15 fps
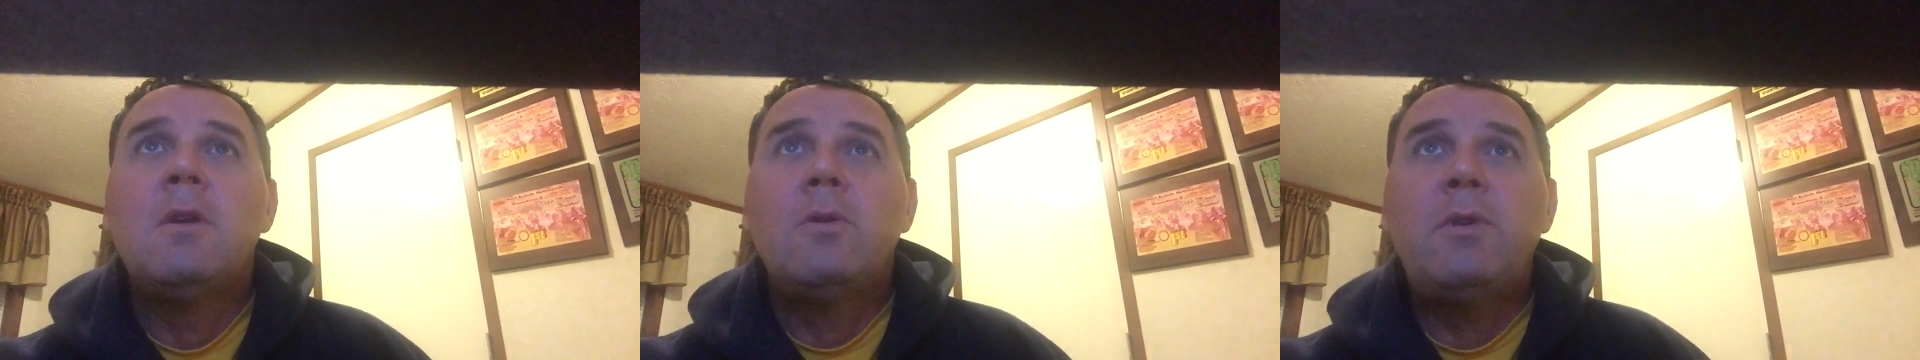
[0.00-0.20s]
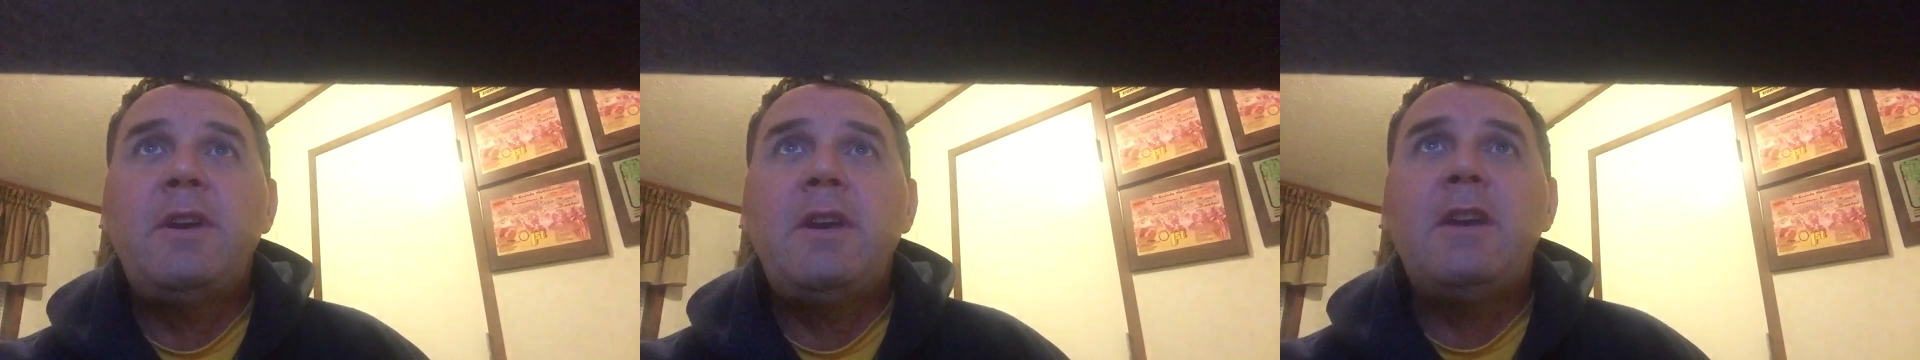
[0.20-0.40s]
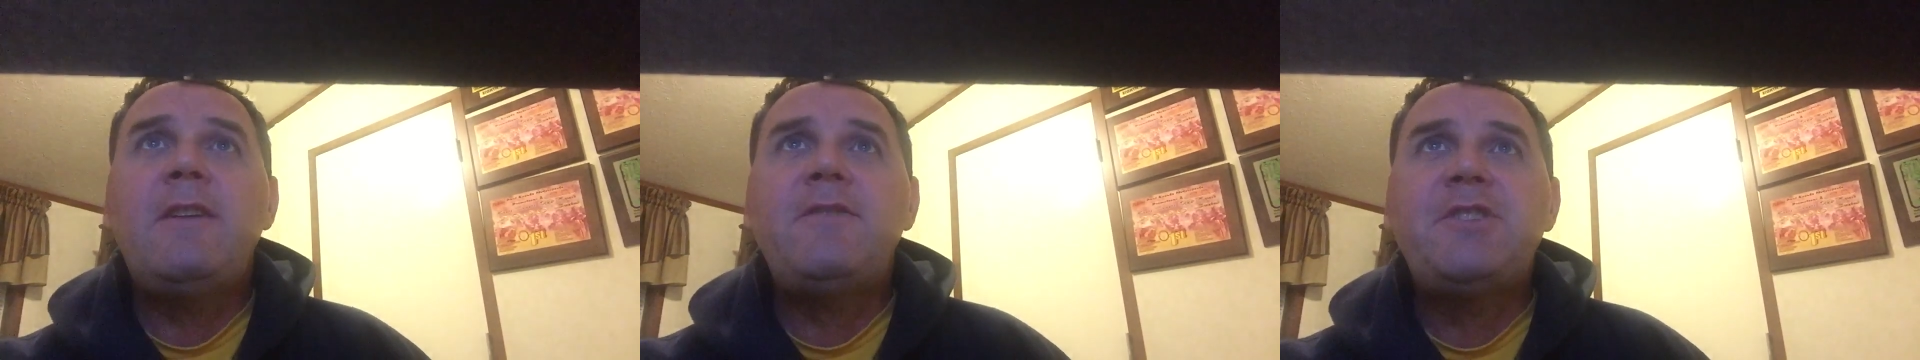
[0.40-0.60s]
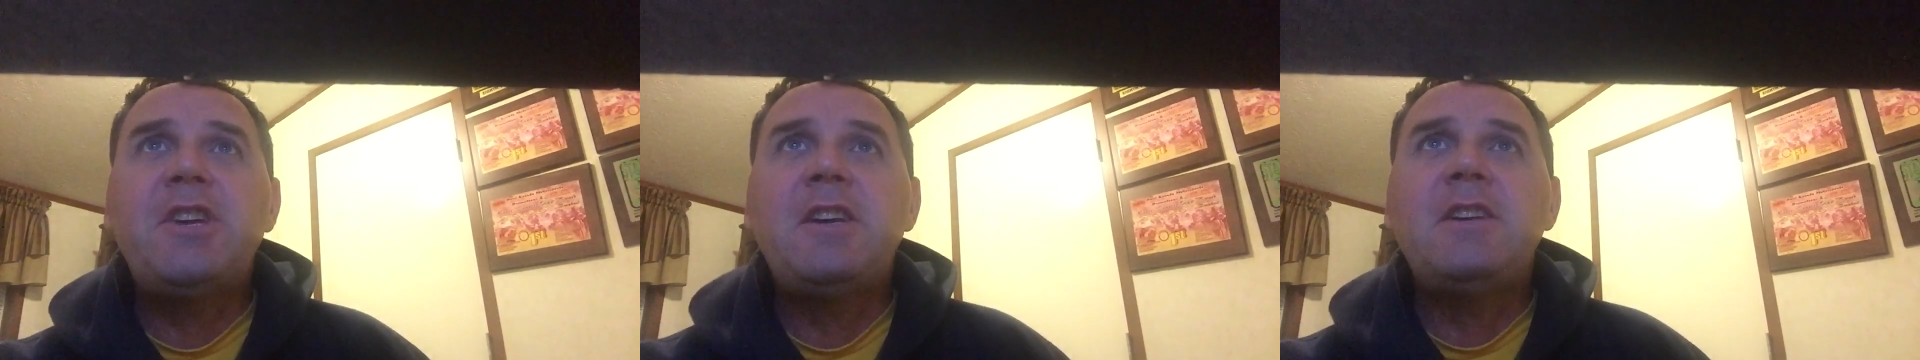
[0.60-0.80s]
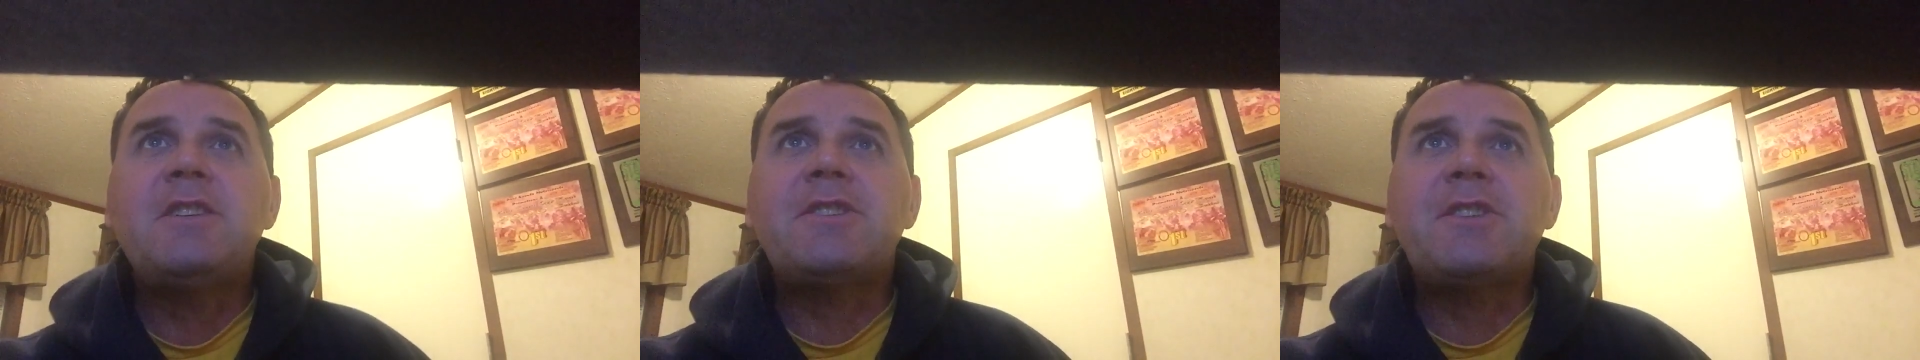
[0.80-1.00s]
We've
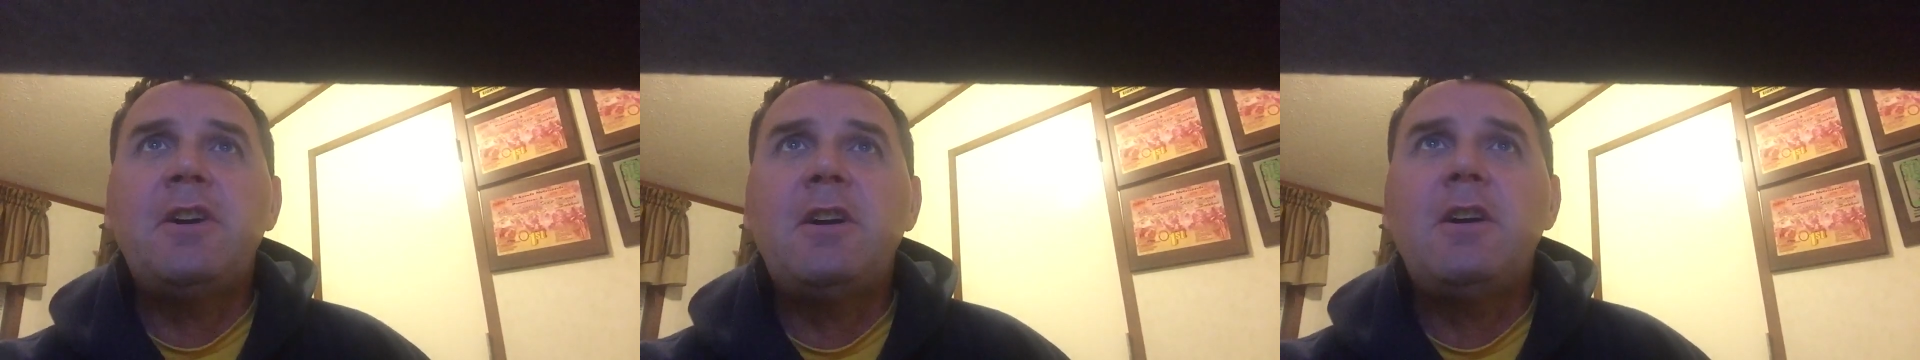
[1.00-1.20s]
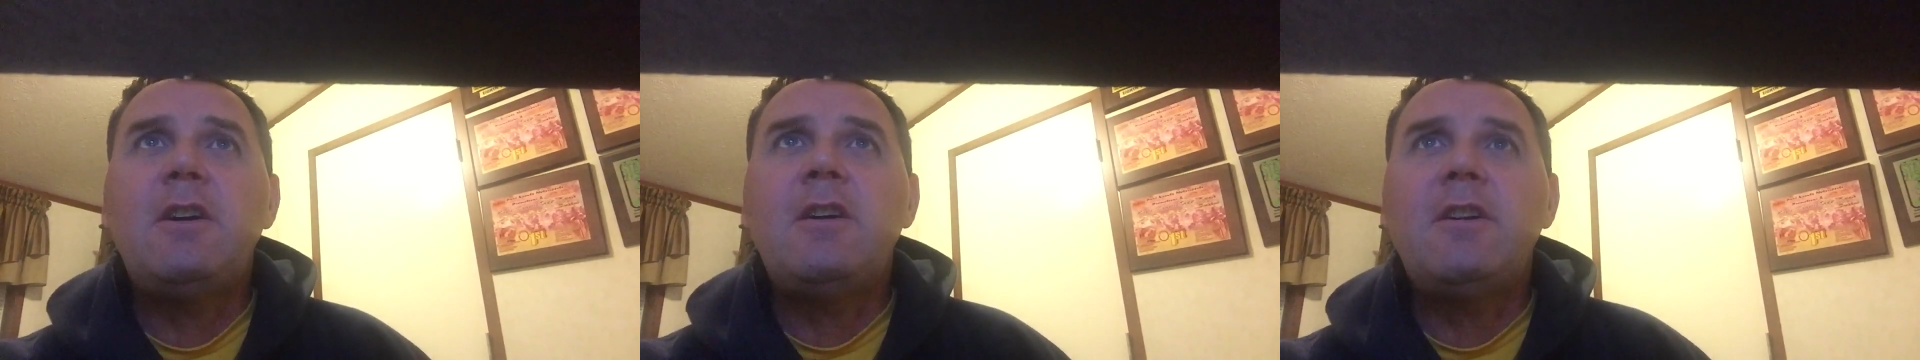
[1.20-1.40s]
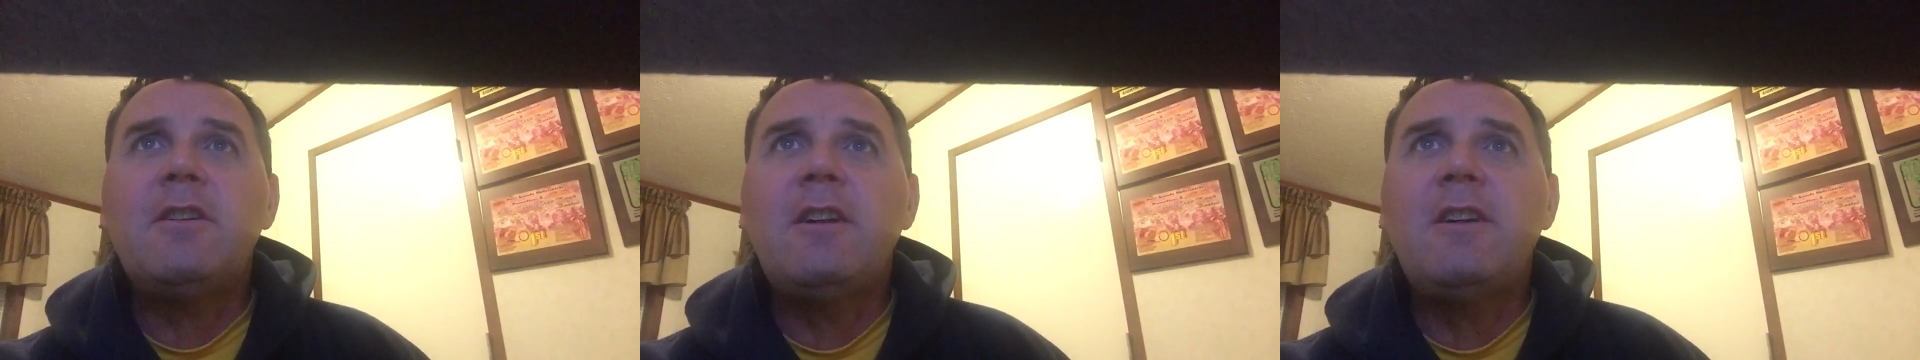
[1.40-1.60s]
just heard